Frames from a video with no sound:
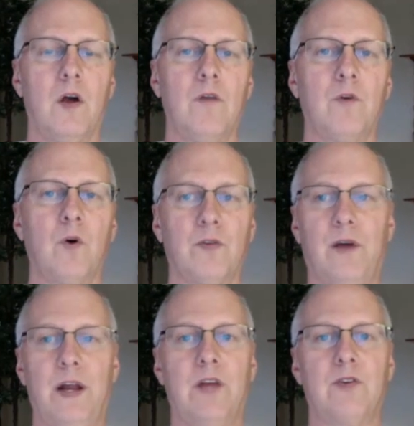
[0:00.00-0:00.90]
Of course,
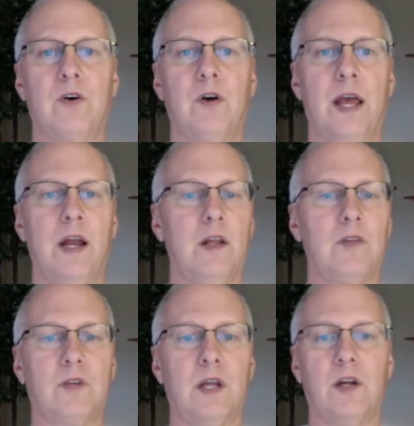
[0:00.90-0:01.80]
financial
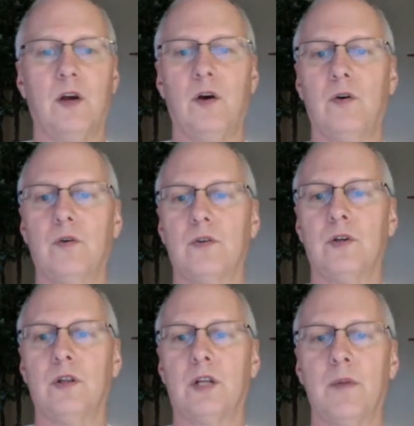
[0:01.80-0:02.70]
analysts can go
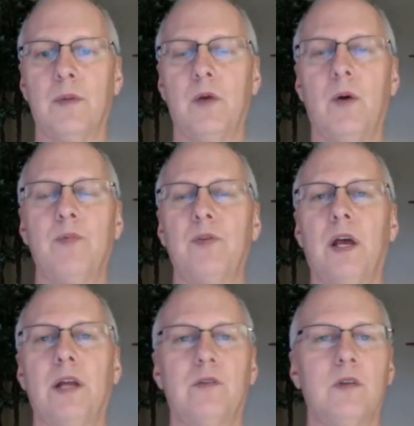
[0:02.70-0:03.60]
to company
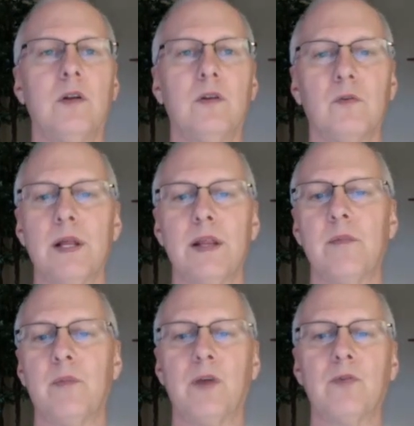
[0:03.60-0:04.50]
websites and read
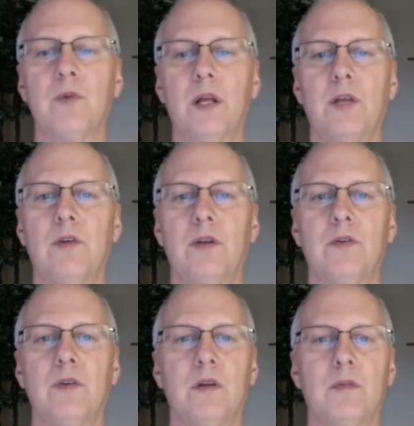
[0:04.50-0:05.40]
the press
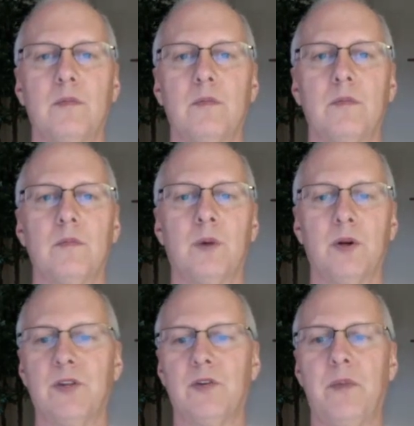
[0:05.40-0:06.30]
releases and
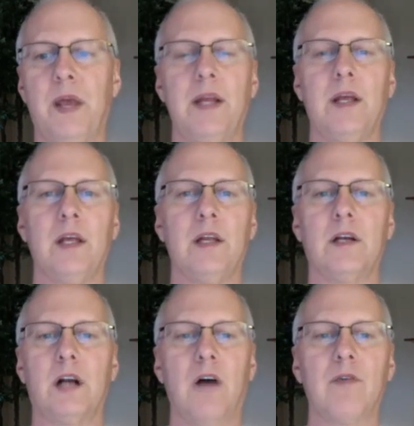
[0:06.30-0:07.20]
participate in the
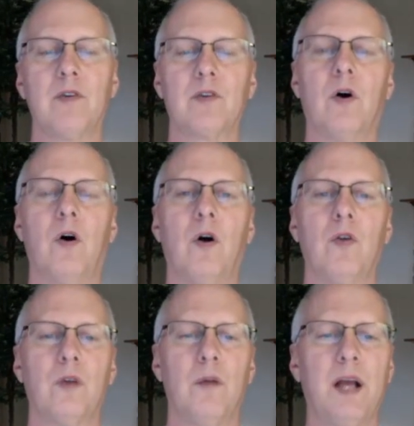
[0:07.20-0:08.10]
conference
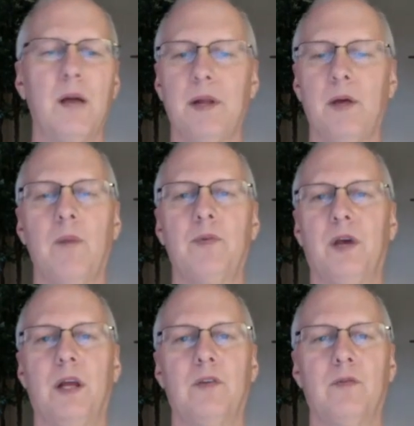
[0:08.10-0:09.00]
calls. I mean, company
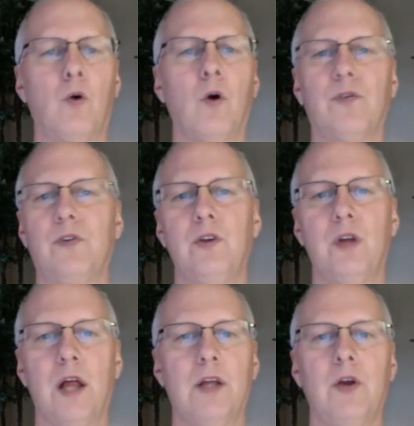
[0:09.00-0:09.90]
websites, of course, you,
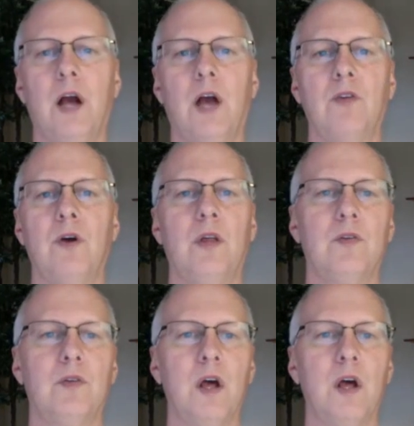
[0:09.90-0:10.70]
know, you guys know this,